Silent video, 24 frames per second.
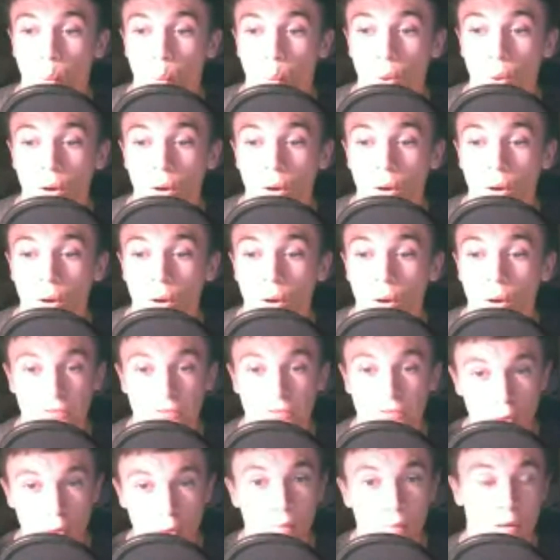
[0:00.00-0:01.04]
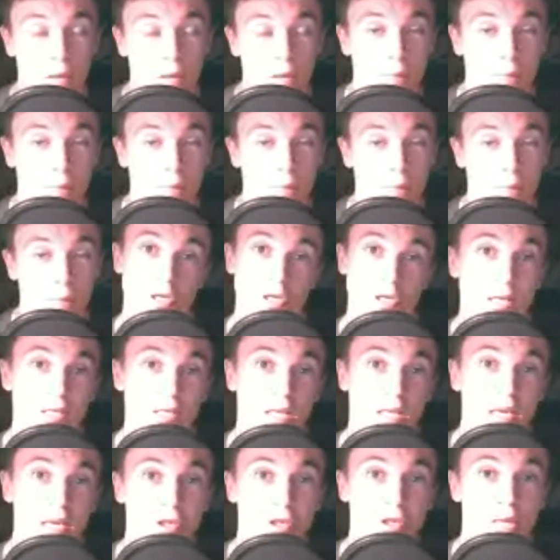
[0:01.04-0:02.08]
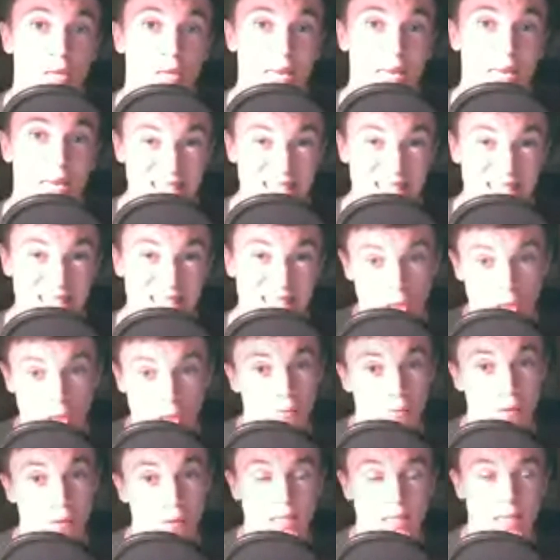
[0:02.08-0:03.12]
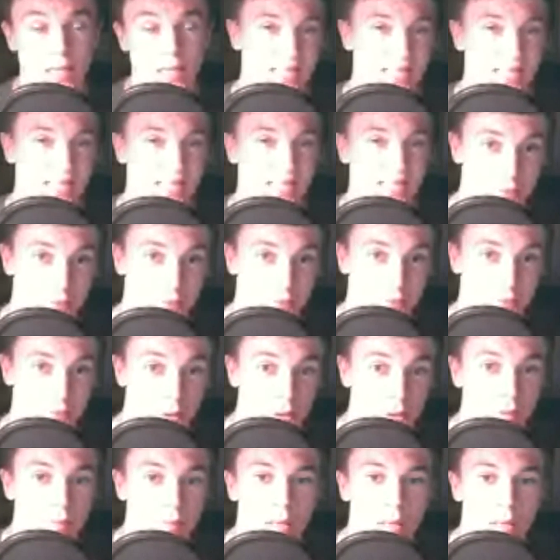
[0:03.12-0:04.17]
One of my former martial arts teachers is now starting wrestling. His name's Luke.